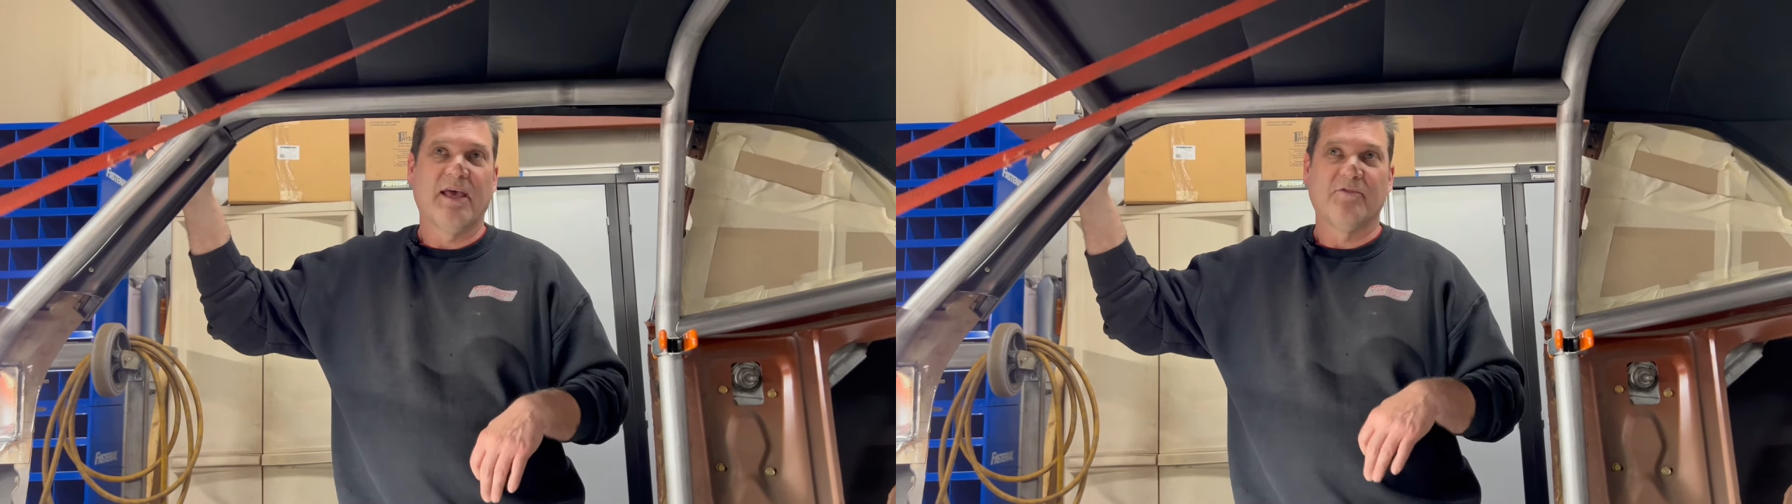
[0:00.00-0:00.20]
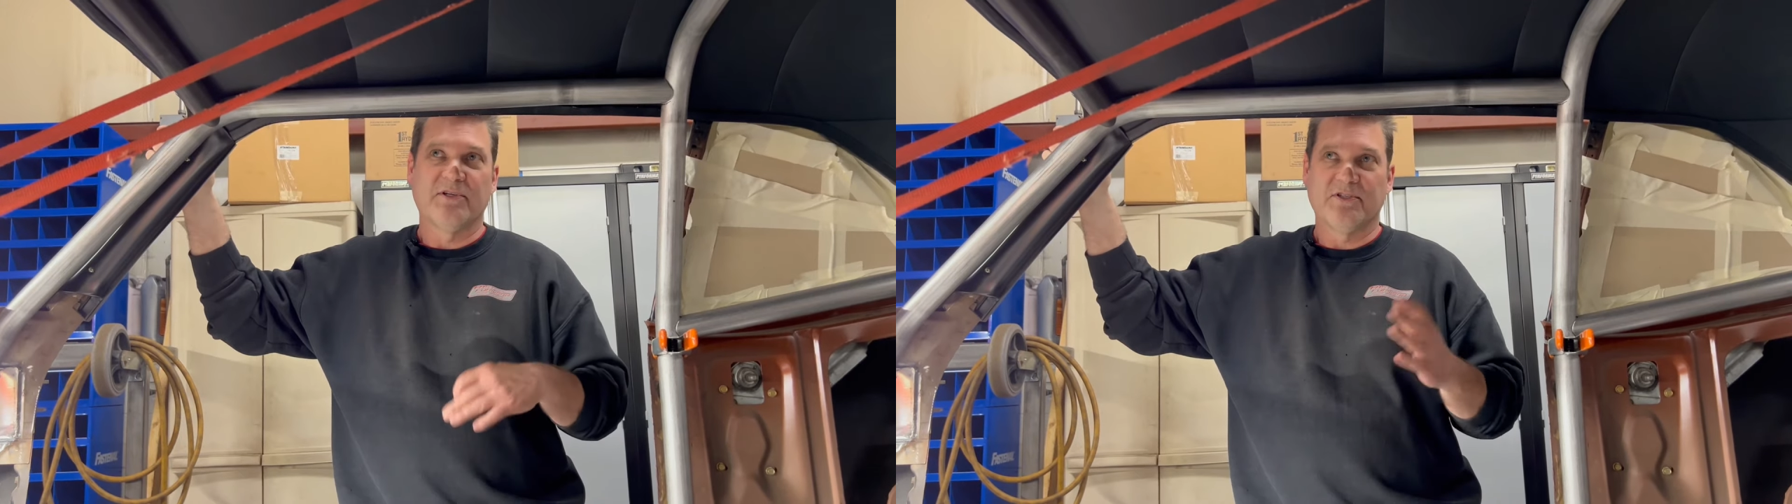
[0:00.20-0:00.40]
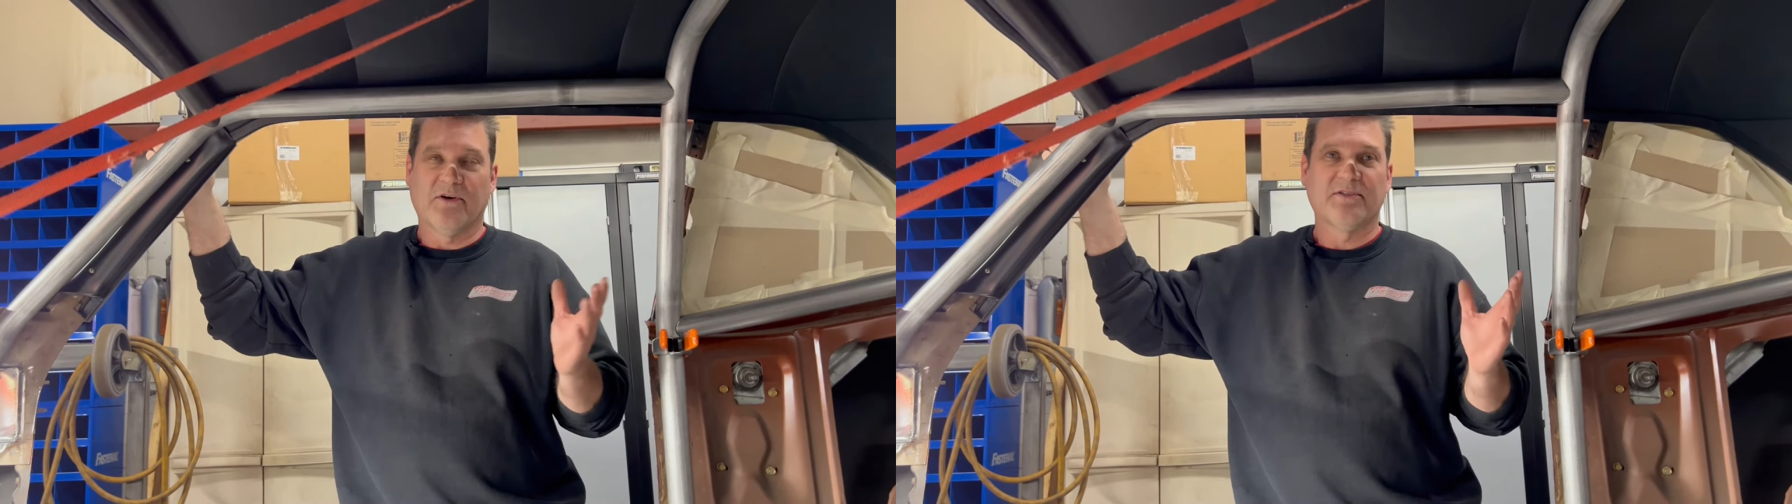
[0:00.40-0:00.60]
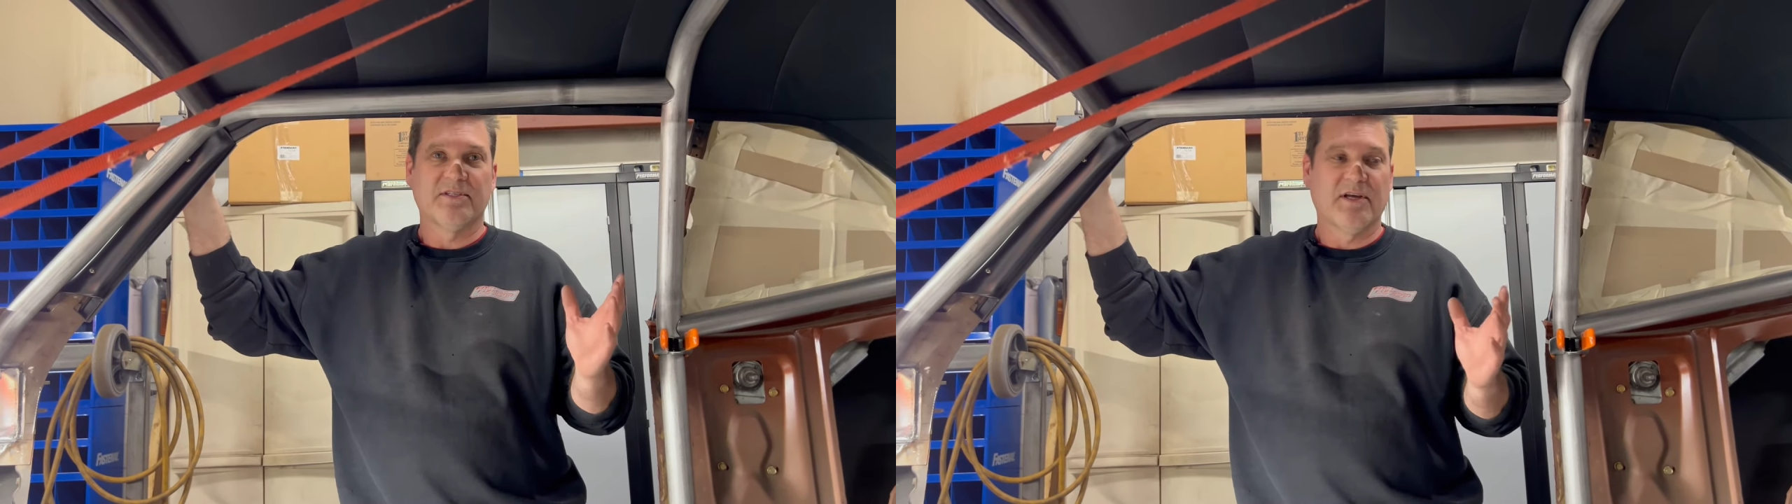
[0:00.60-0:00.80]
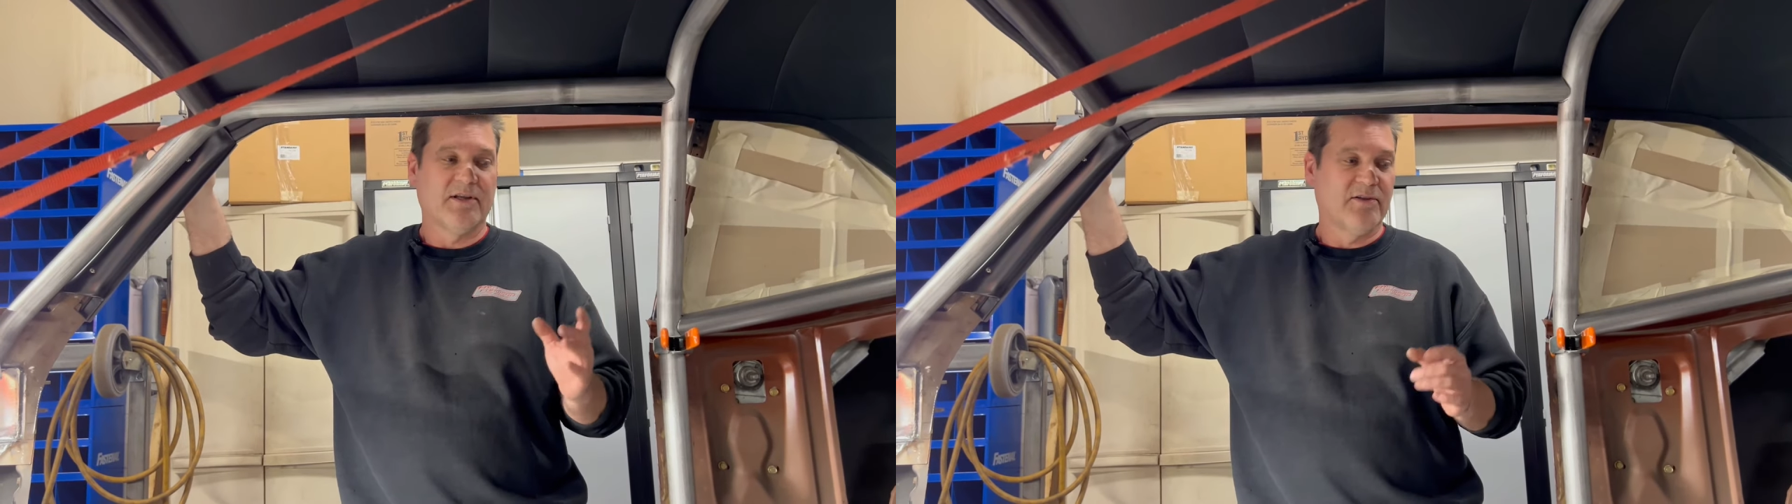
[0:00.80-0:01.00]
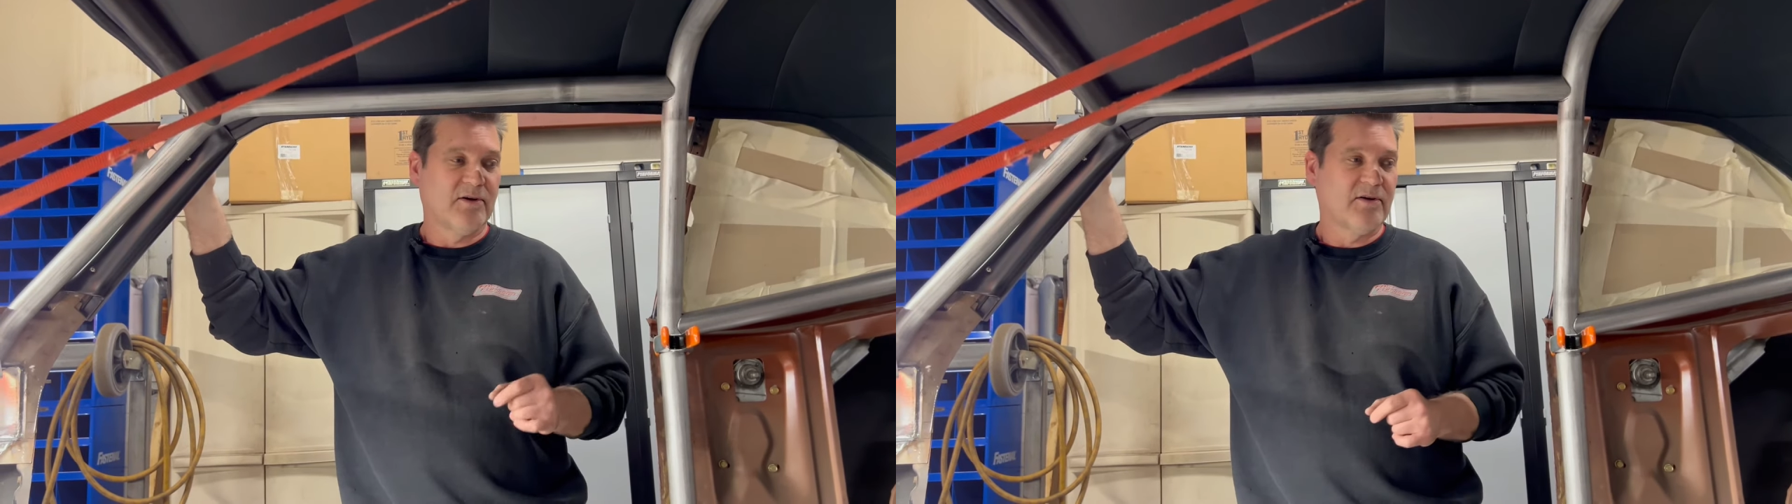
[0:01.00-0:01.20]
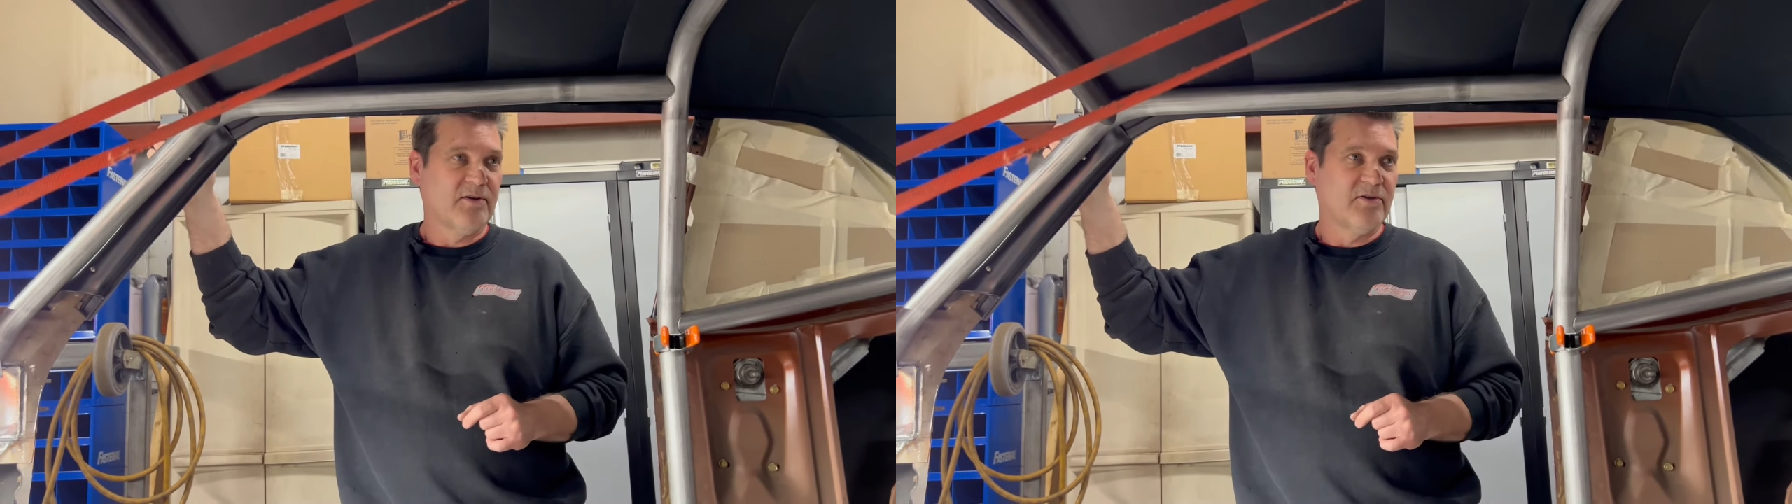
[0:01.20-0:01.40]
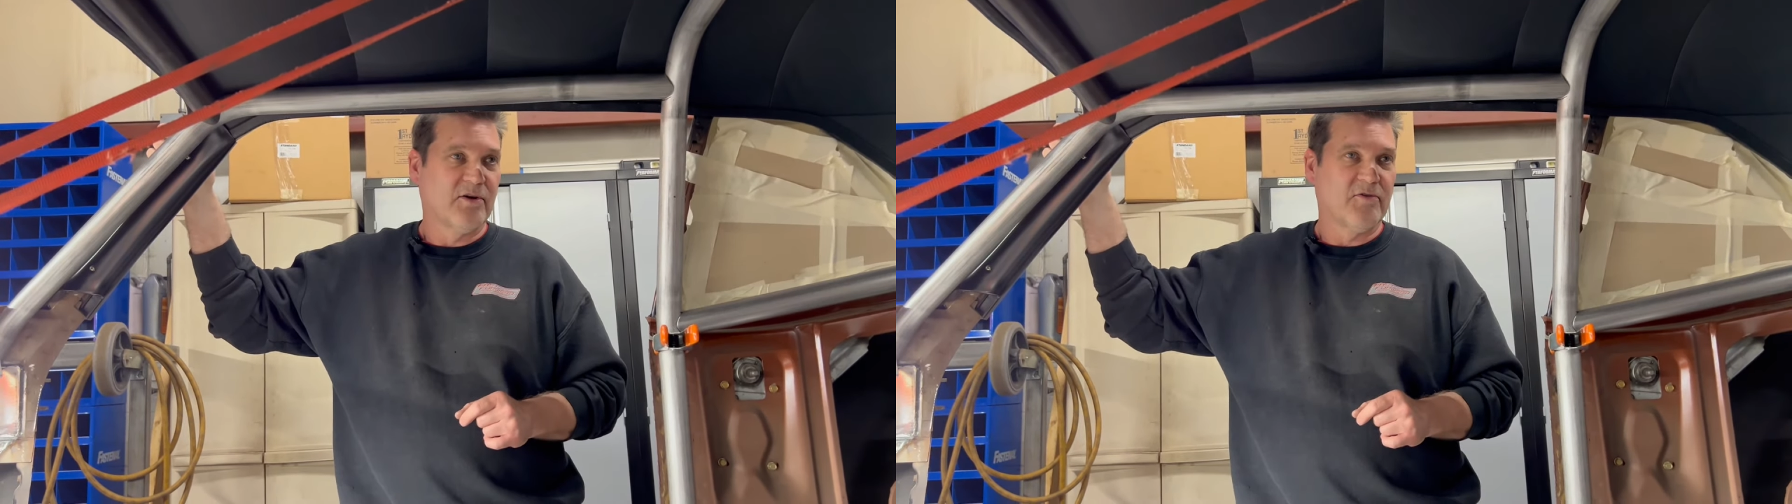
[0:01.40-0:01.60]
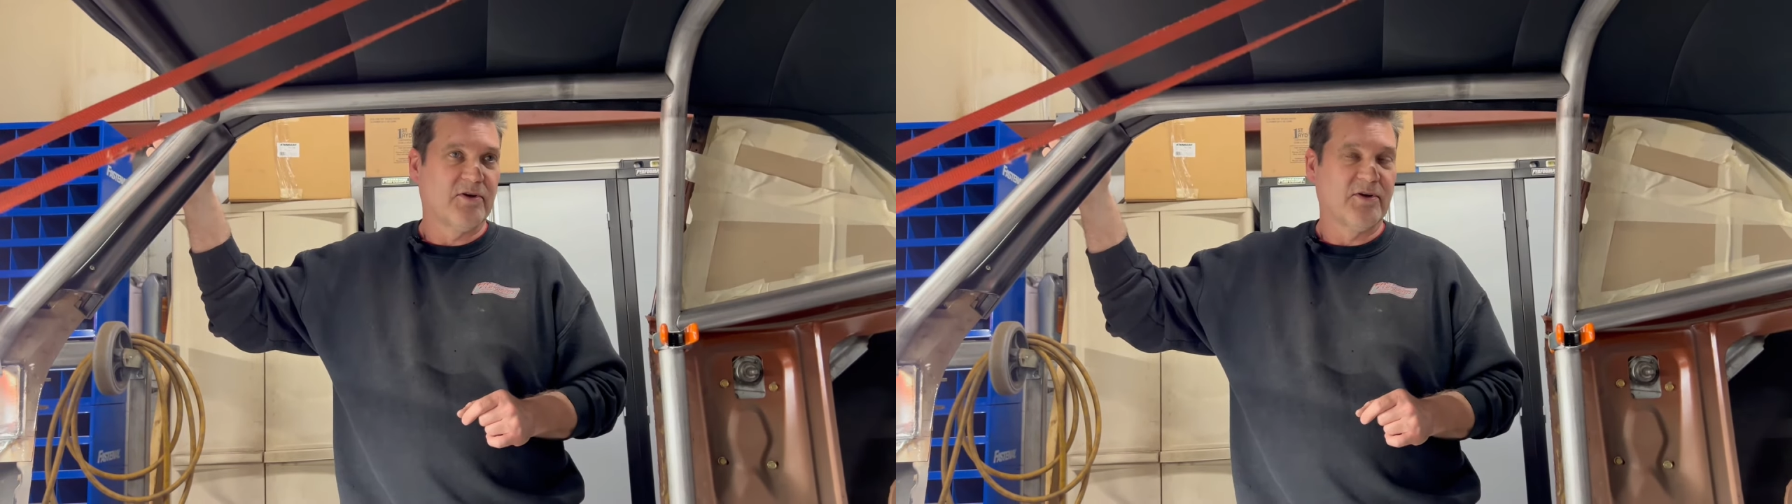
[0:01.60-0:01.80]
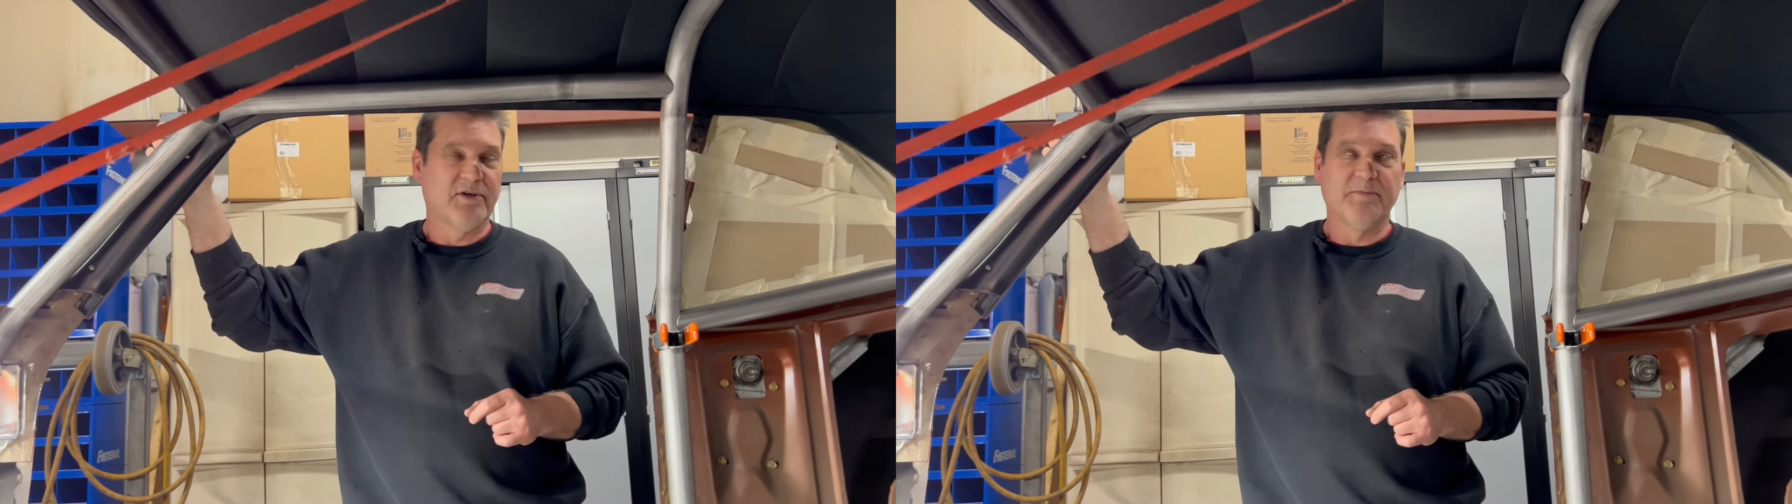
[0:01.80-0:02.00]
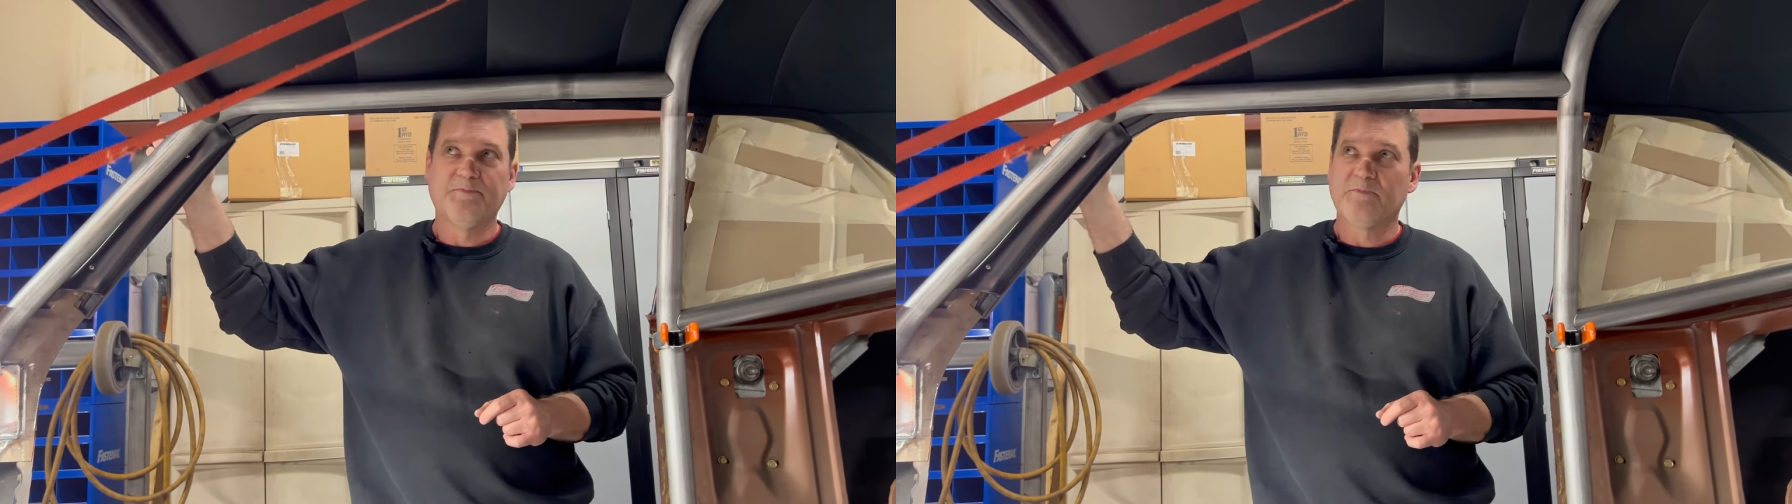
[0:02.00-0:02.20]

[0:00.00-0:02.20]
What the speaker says: end result is going to look real good.